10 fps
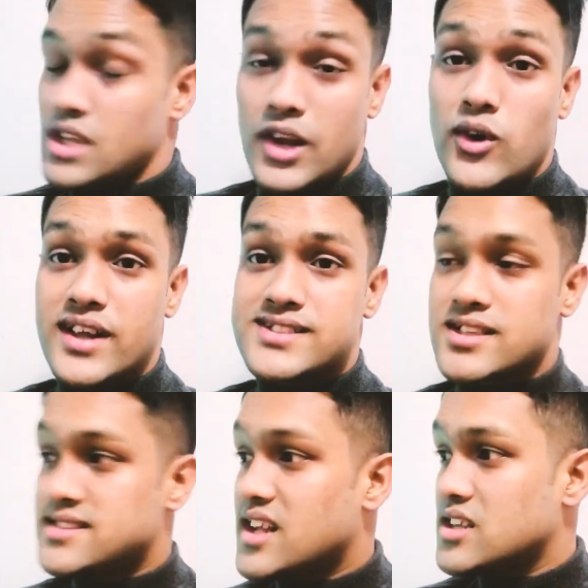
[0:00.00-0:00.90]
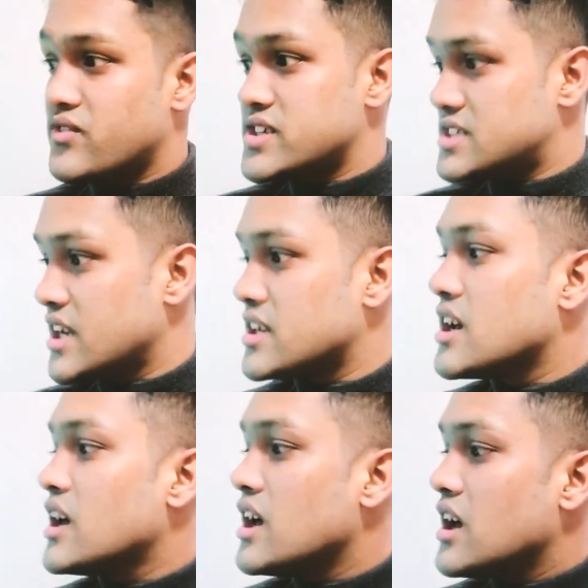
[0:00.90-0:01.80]
You know, discuss another fish need
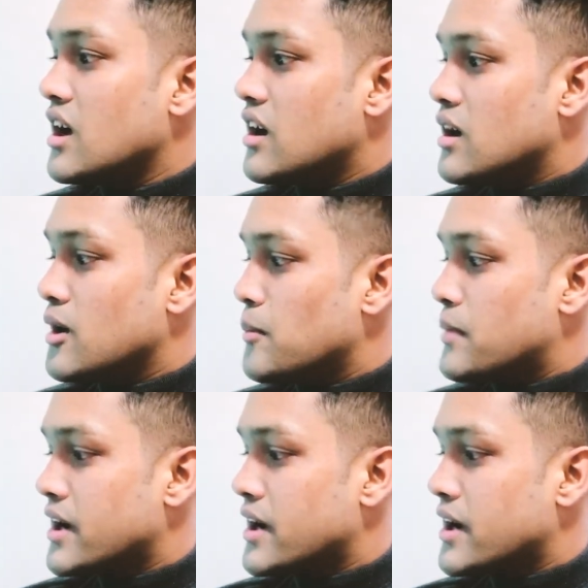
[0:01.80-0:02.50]
a